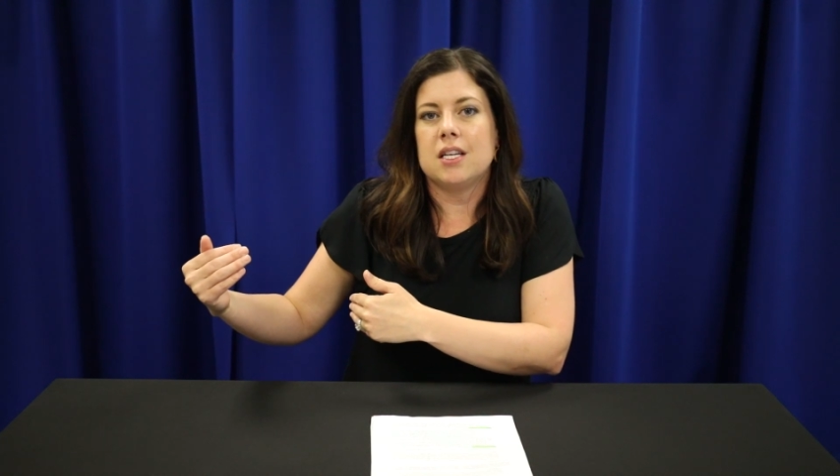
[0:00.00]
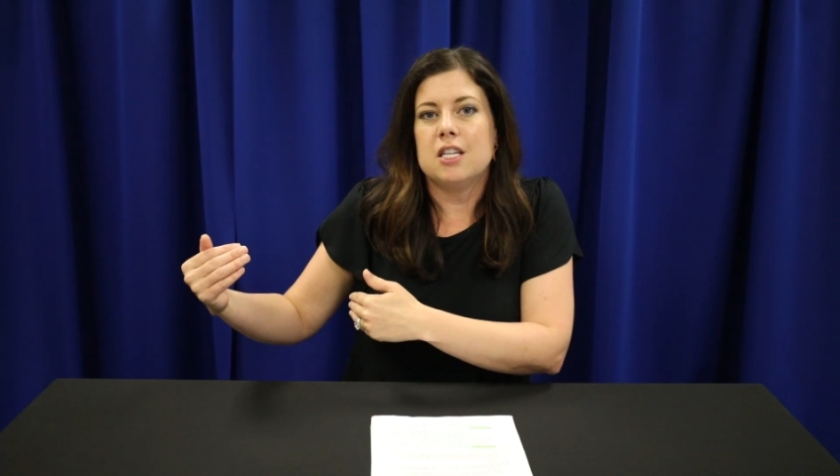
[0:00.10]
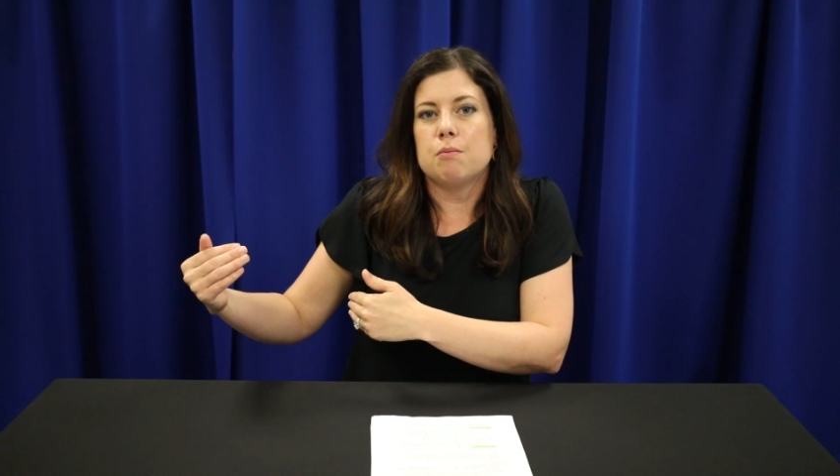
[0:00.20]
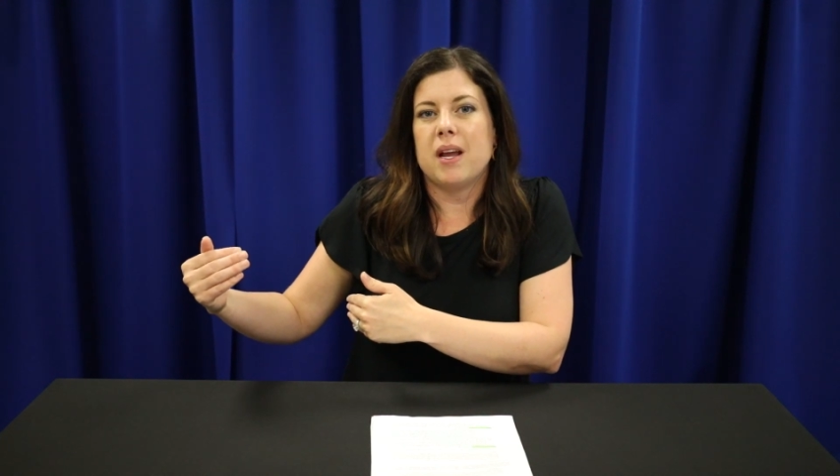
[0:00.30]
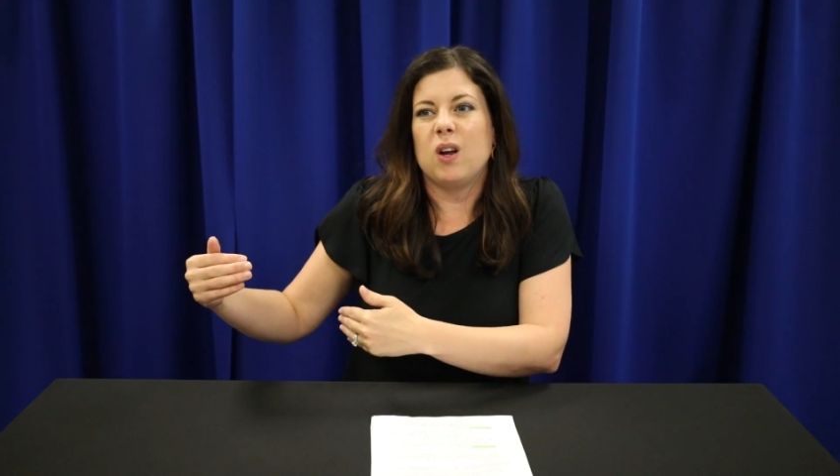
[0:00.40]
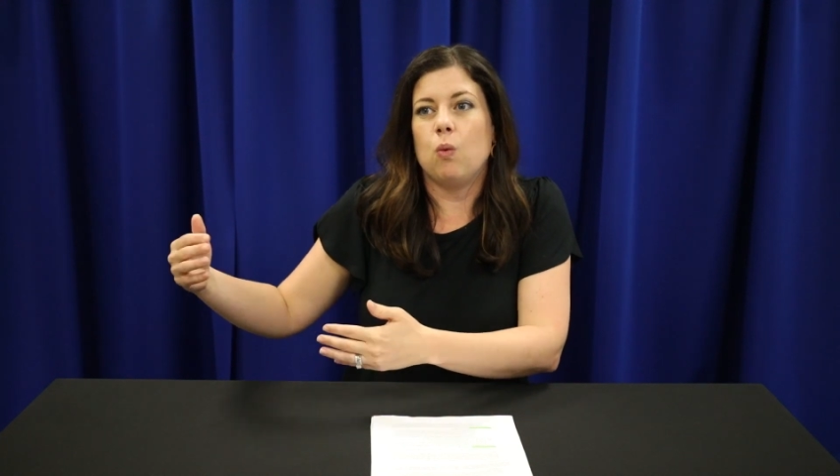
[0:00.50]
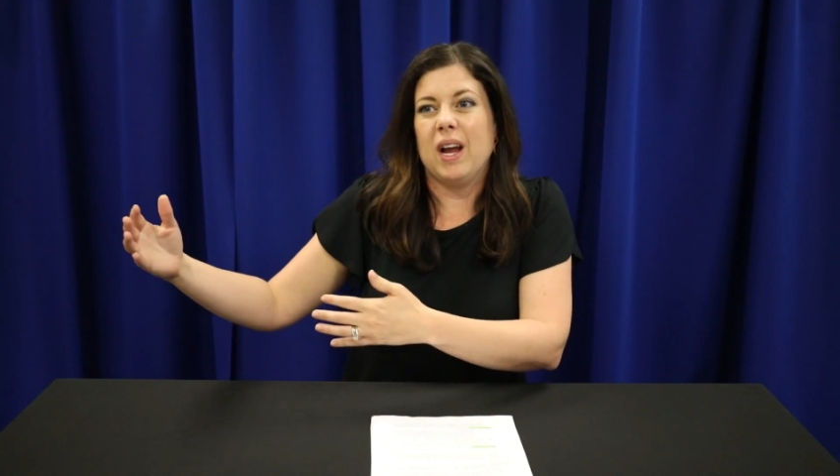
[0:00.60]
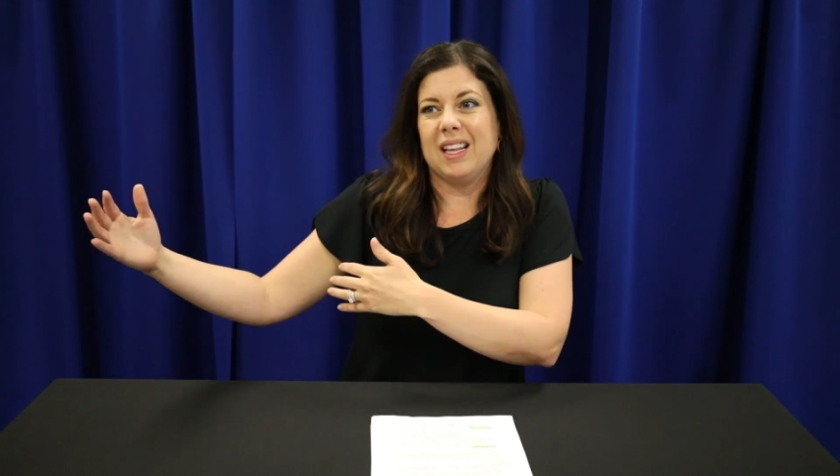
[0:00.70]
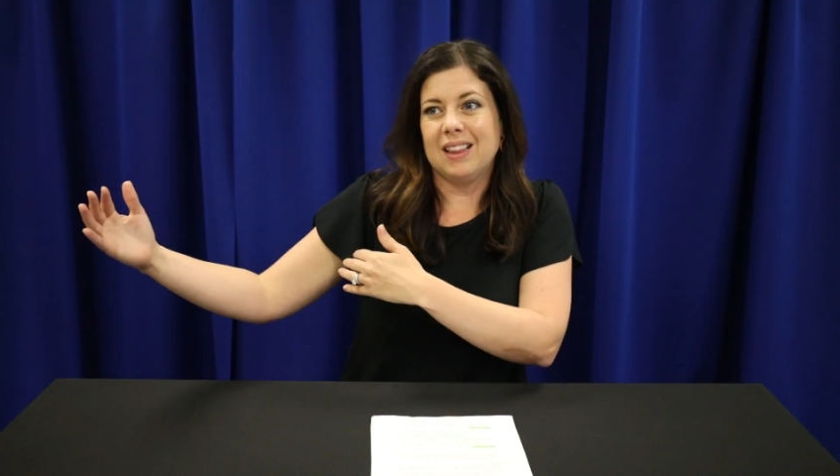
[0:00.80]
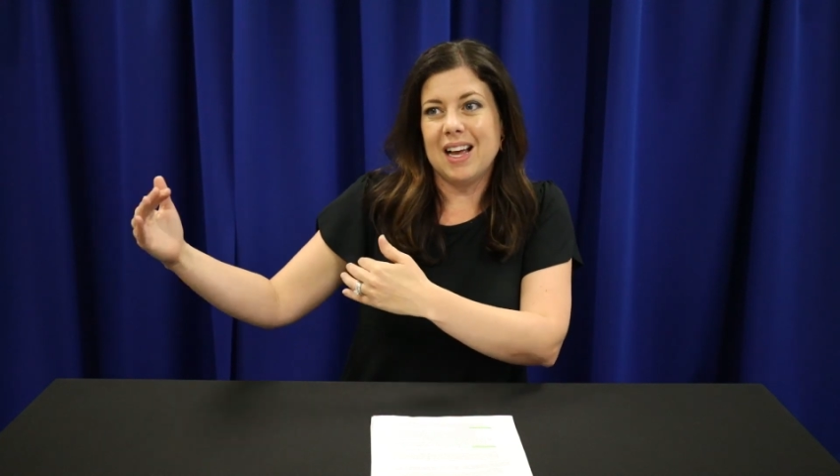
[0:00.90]
he's paying
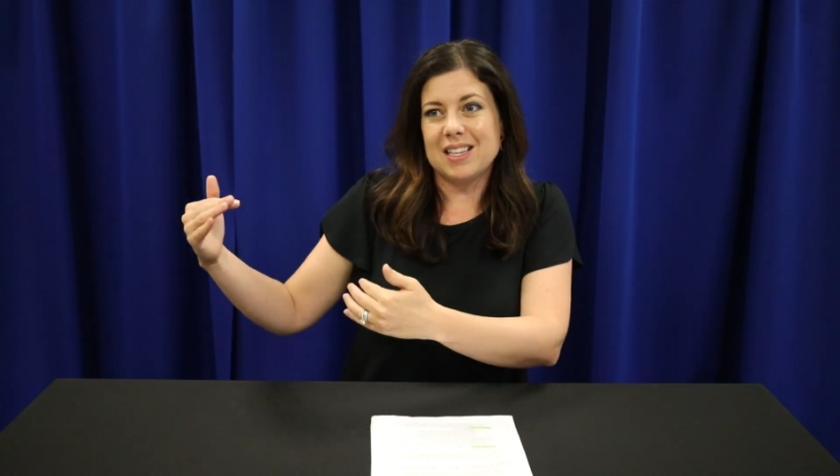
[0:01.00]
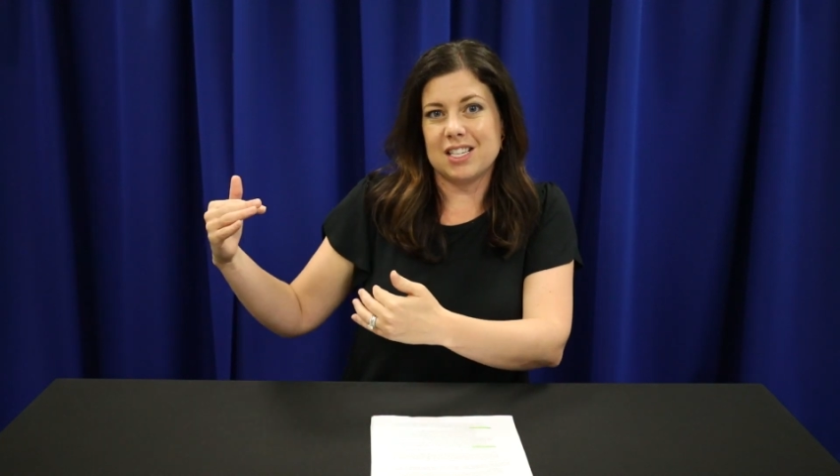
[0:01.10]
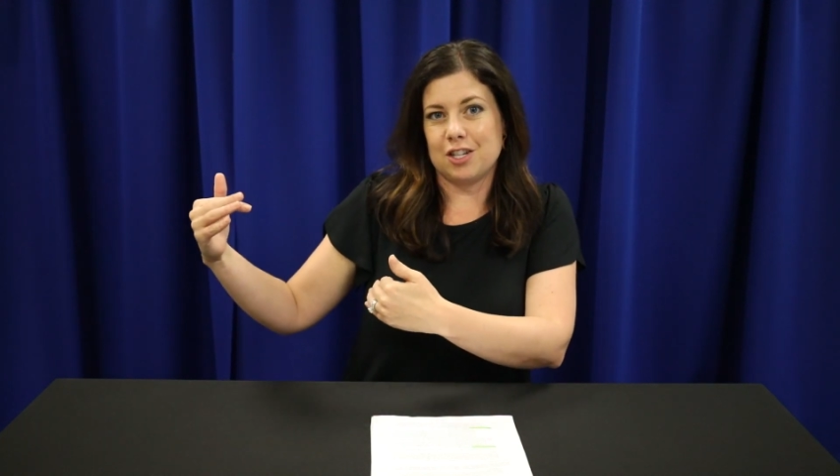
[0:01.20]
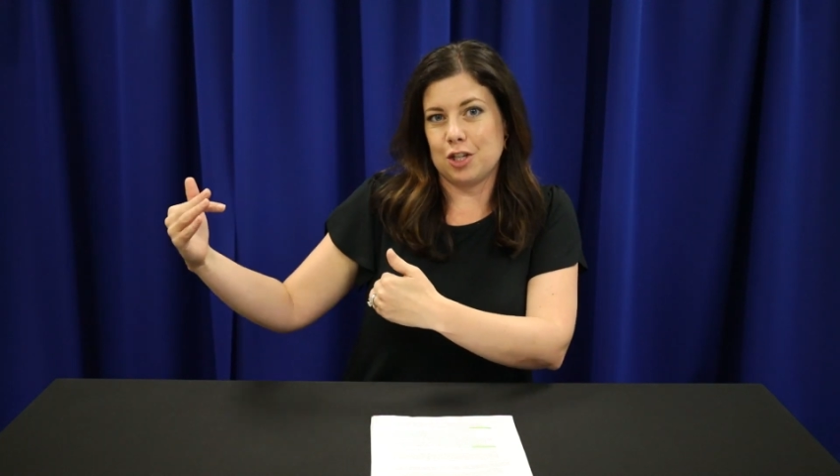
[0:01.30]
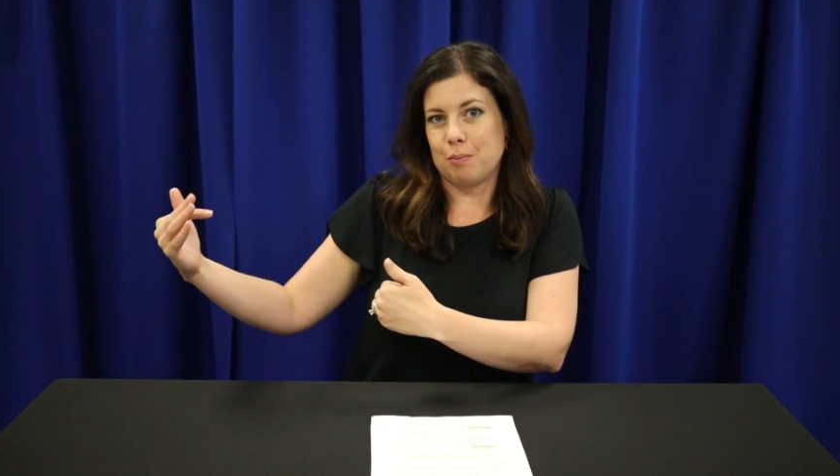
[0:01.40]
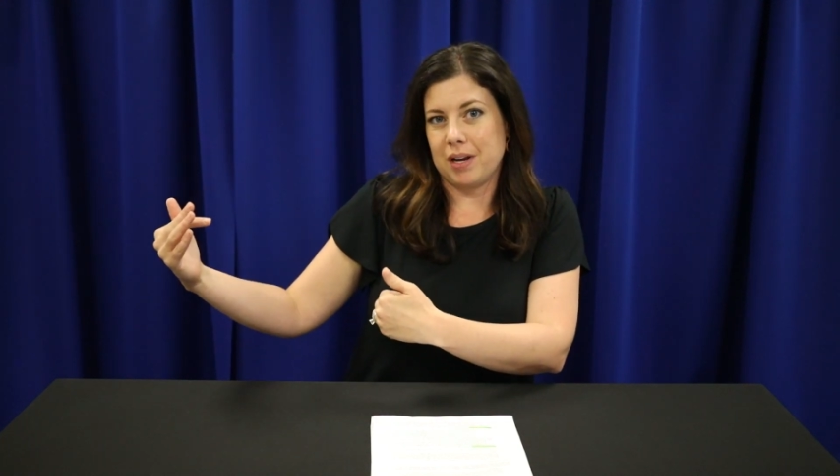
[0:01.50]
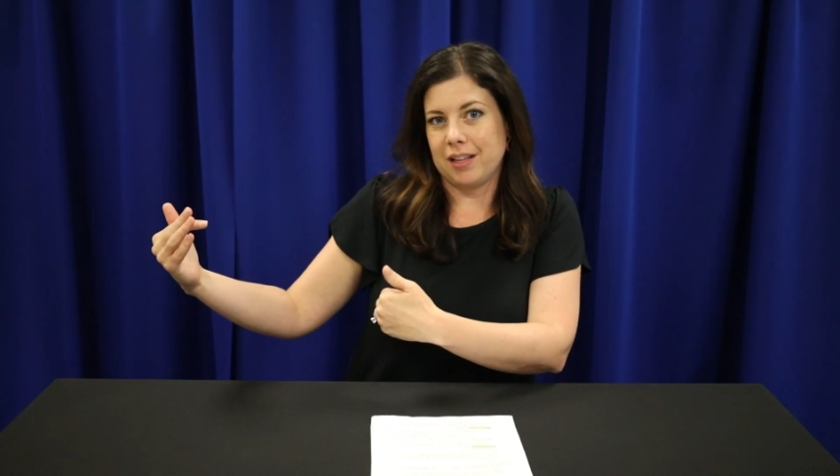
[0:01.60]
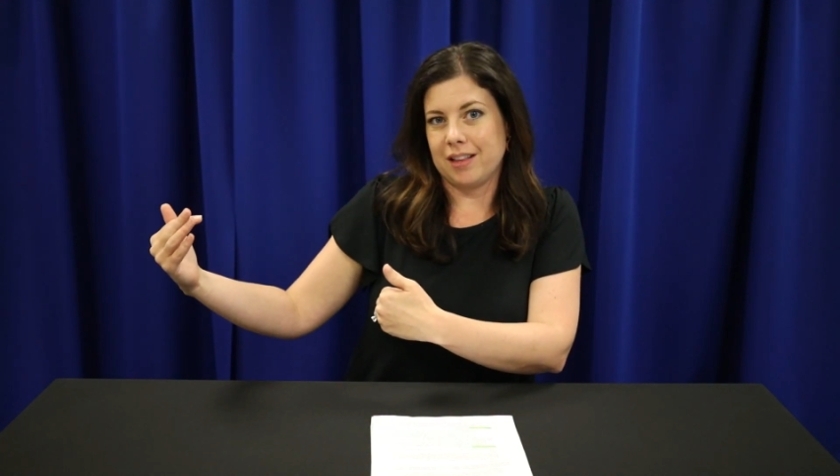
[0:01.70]
way less in shipping